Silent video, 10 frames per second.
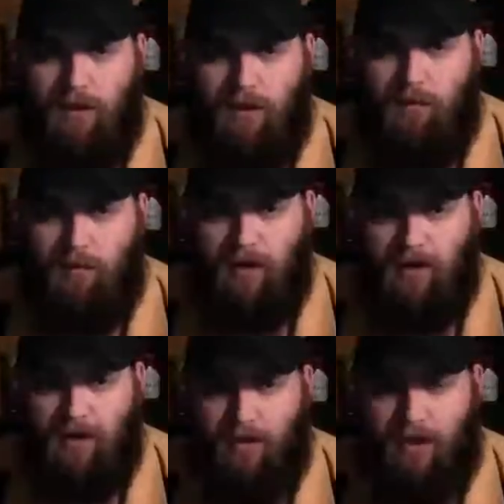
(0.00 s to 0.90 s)
But that's
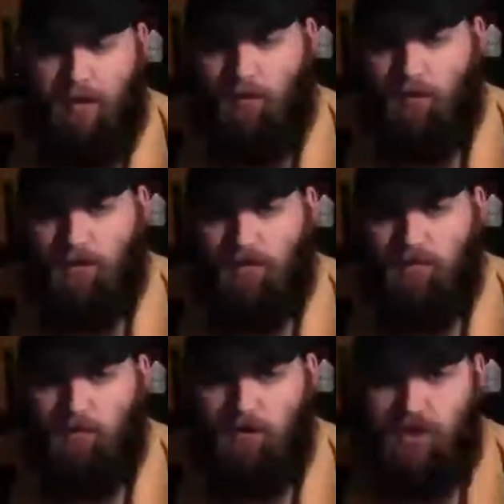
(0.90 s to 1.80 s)
how that works.
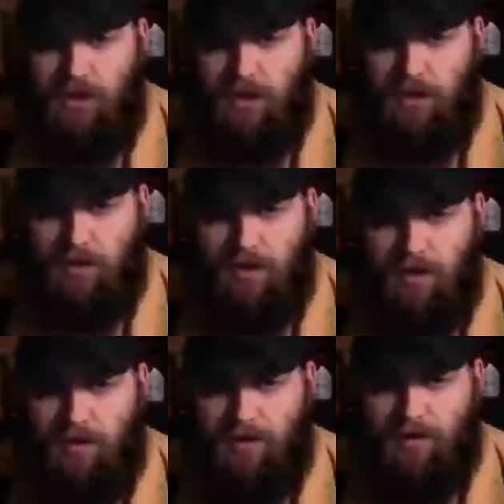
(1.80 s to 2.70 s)
Once you get into that,
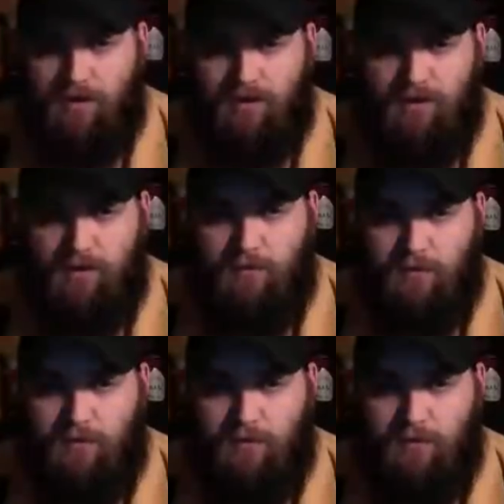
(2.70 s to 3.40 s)
this is all simple.